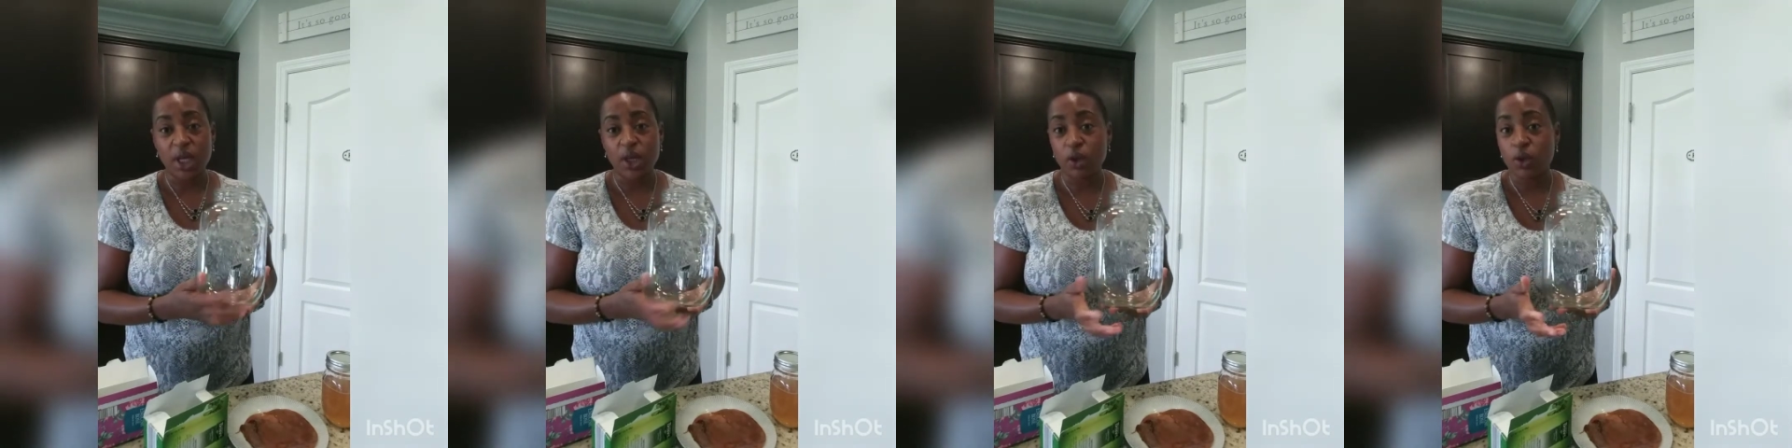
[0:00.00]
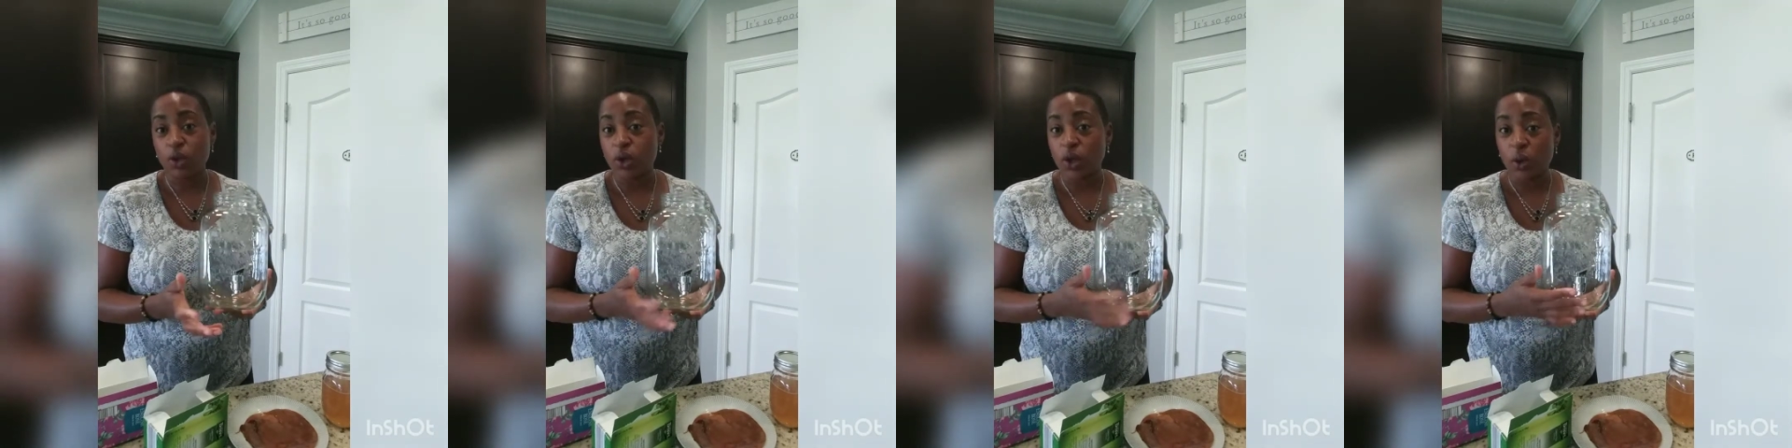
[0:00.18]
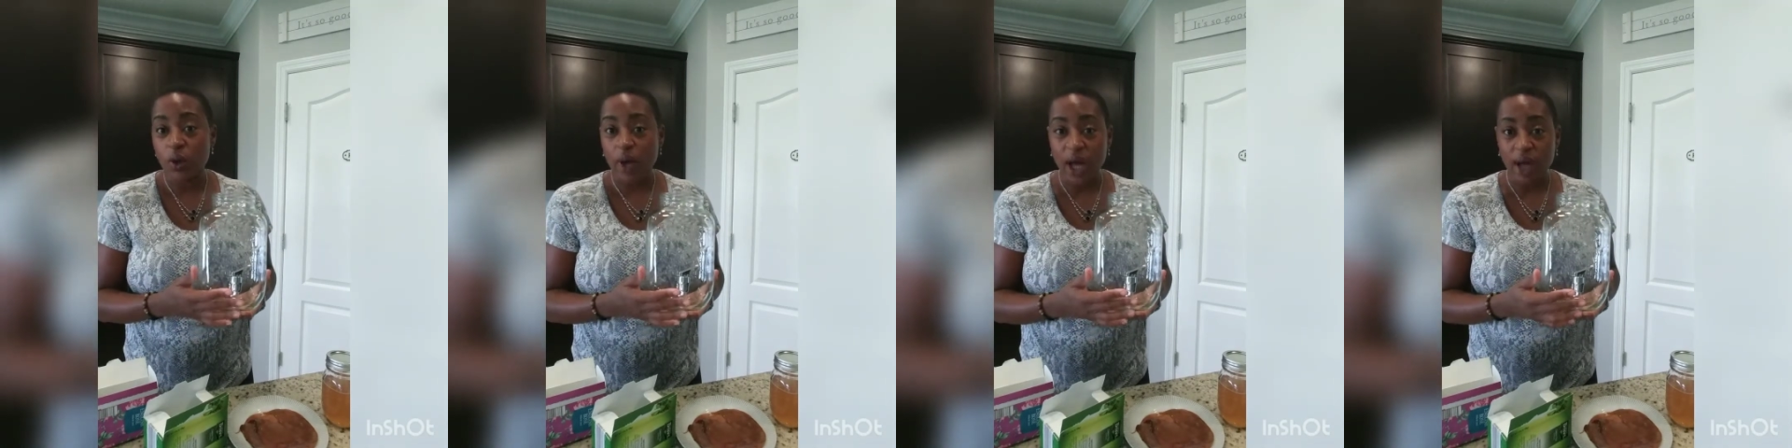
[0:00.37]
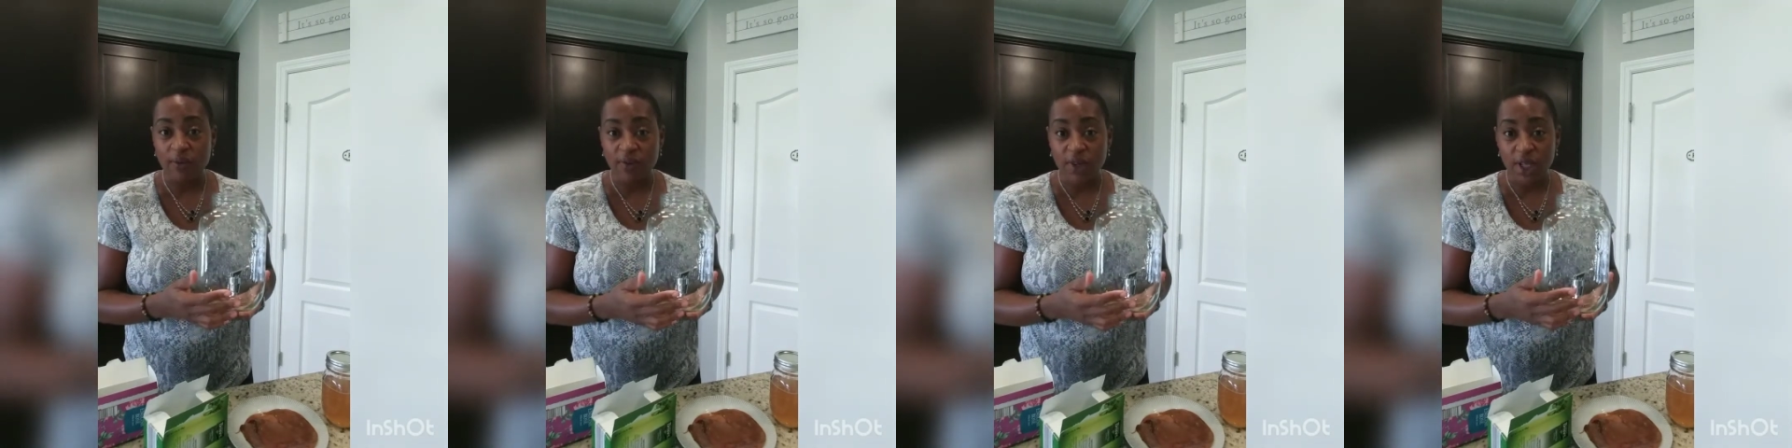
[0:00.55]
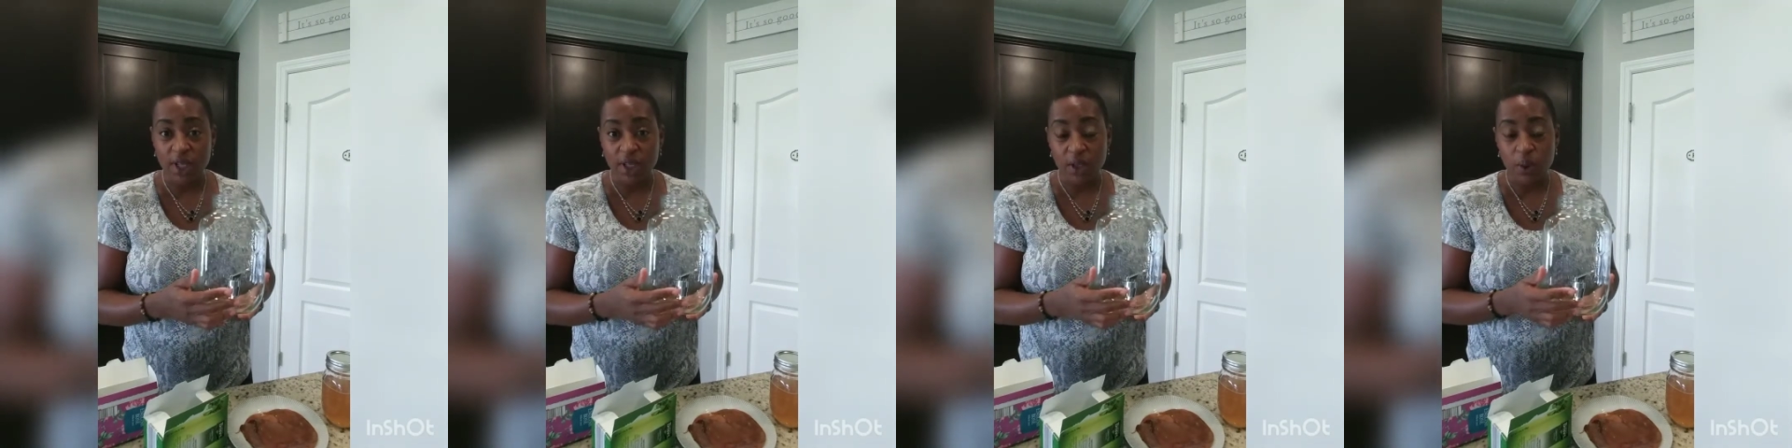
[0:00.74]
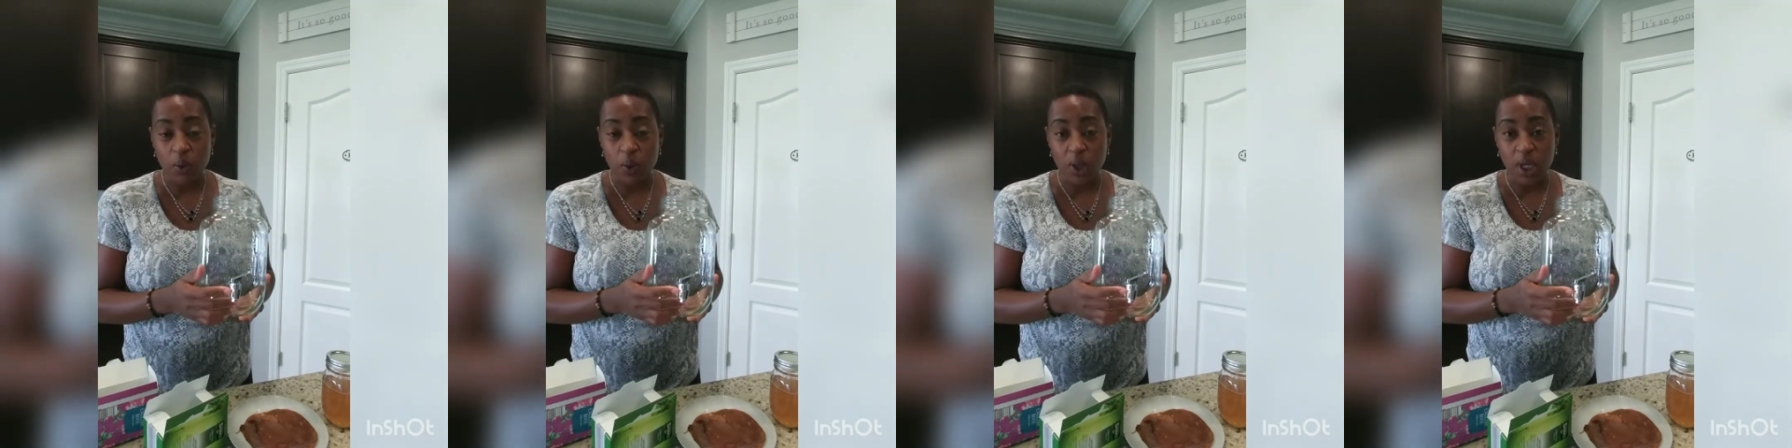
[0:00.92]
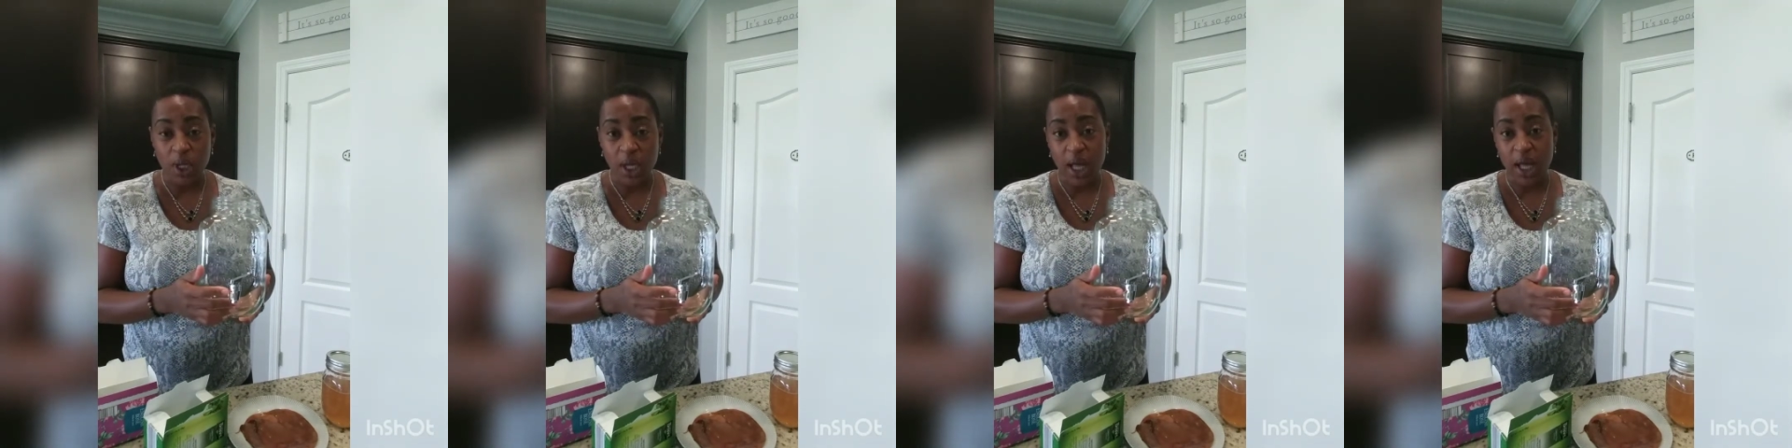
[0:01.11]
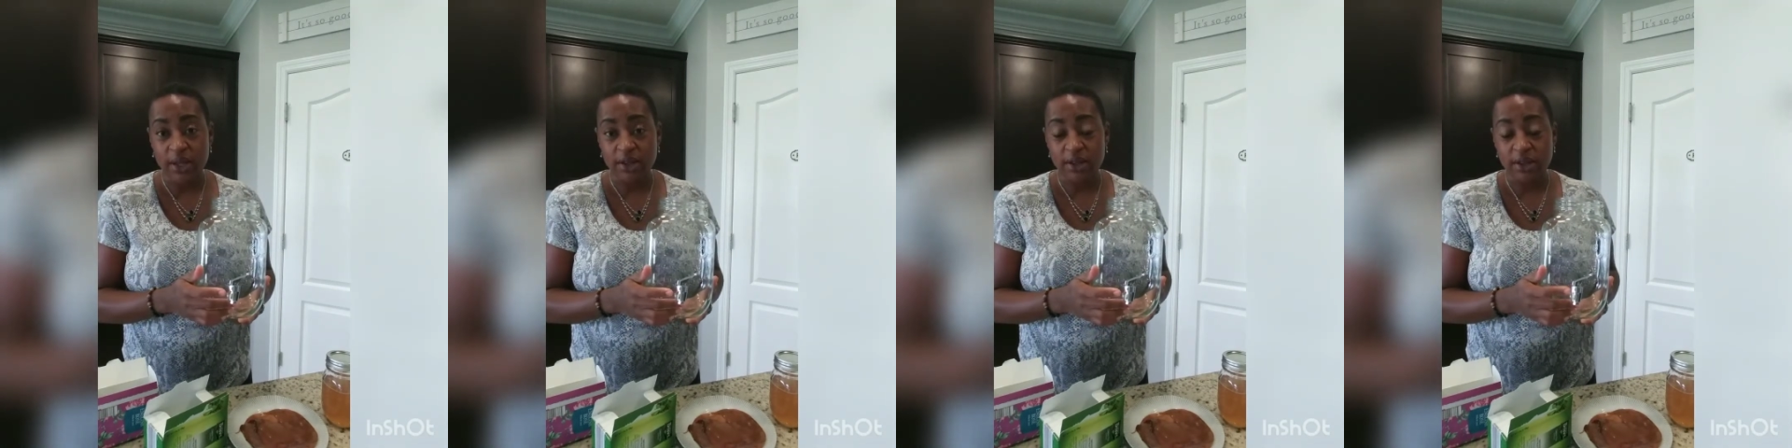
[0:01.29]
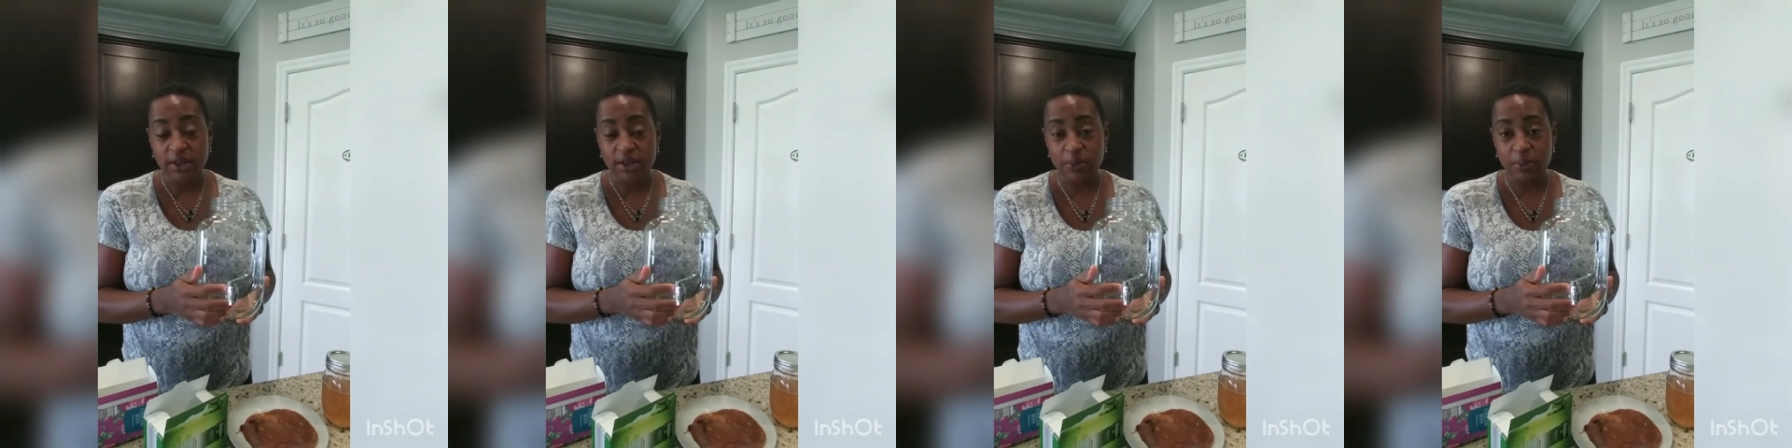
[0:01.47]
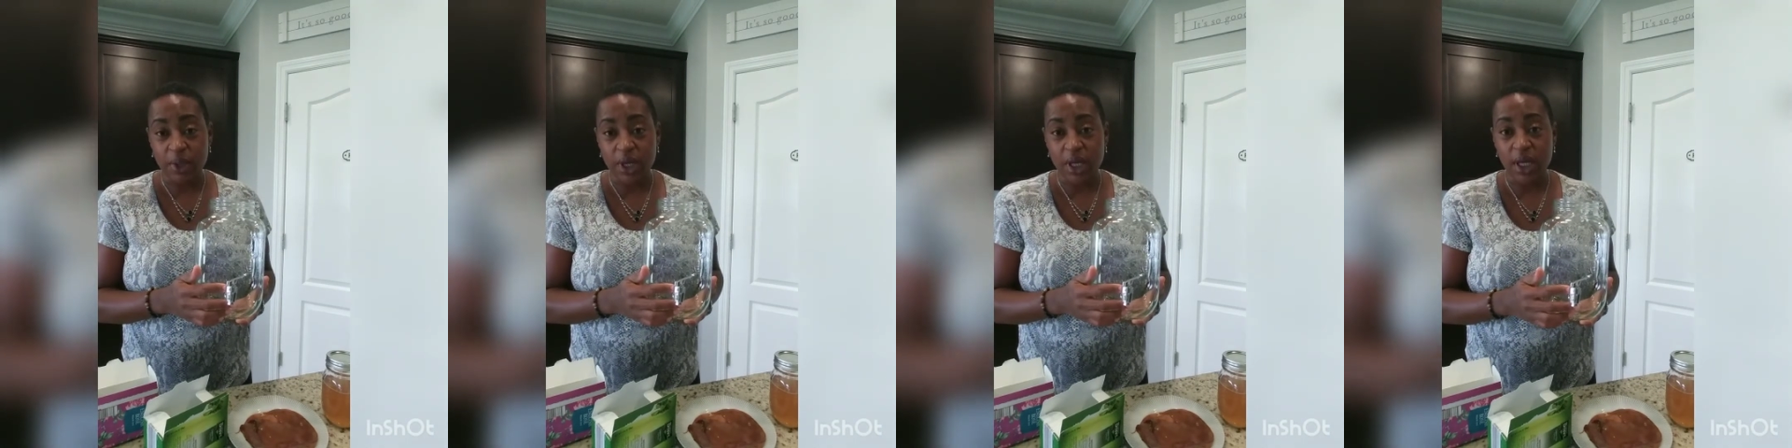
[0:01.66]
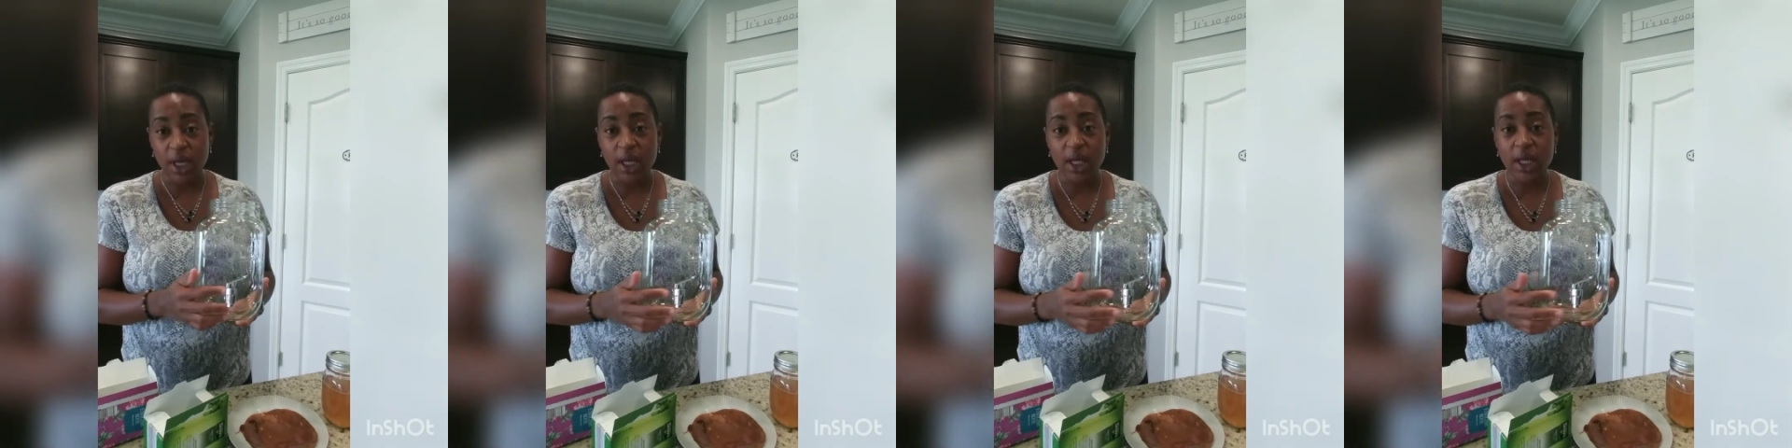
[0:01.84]
You don't have to get the one that has the
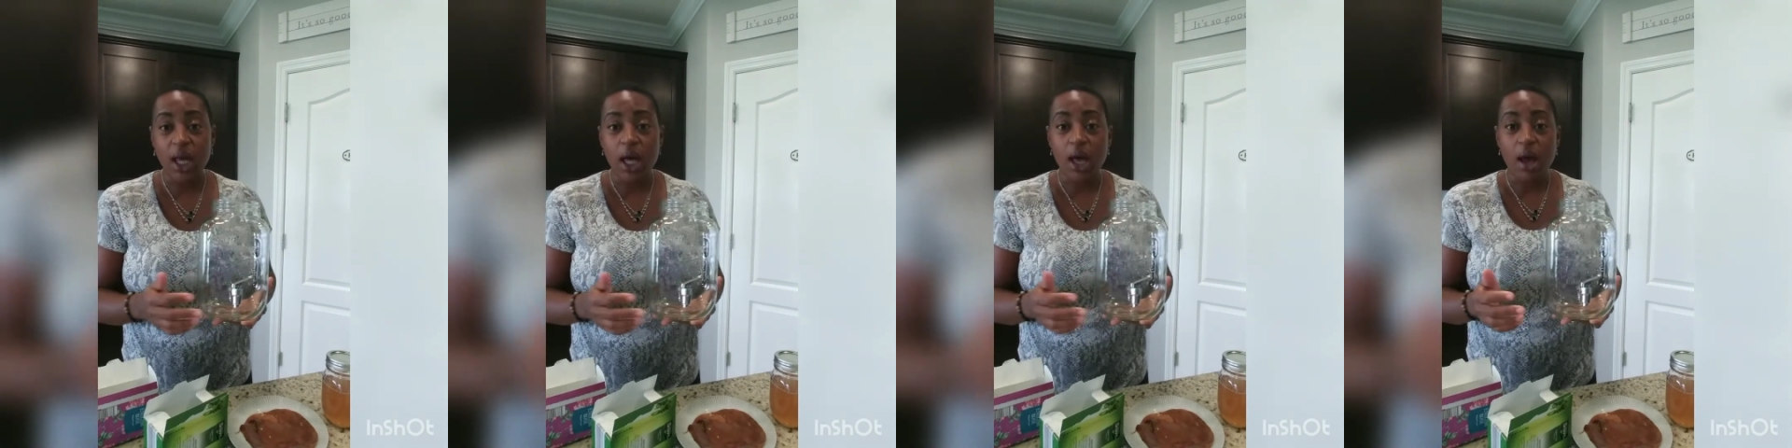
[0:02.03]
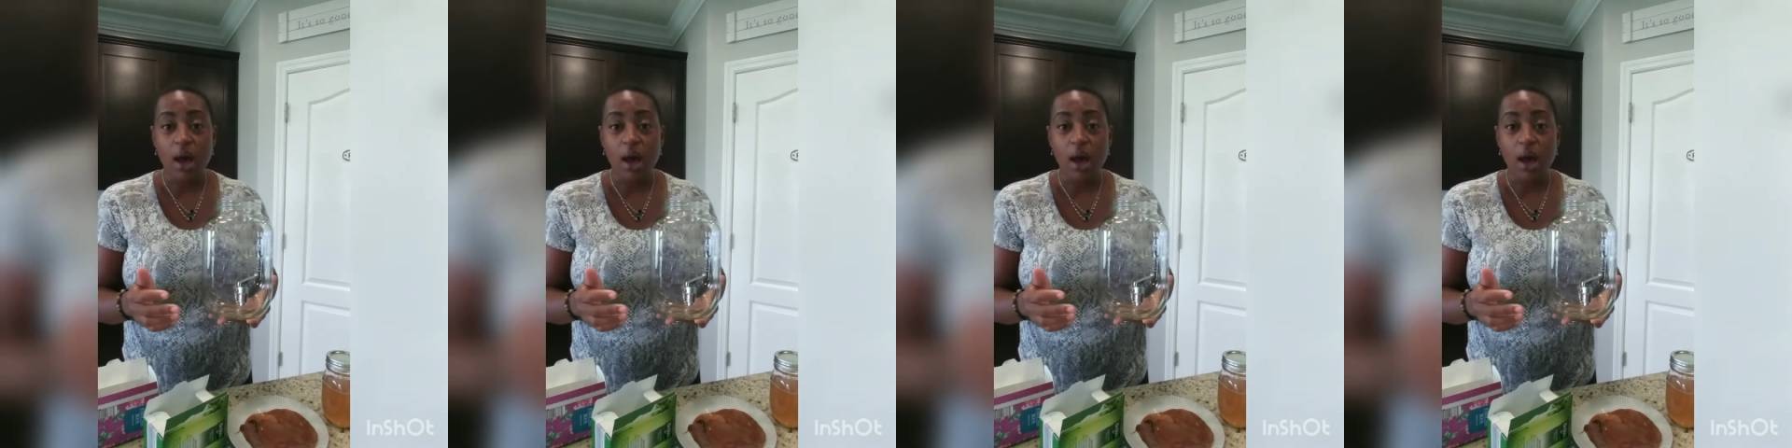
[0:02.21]
spigot.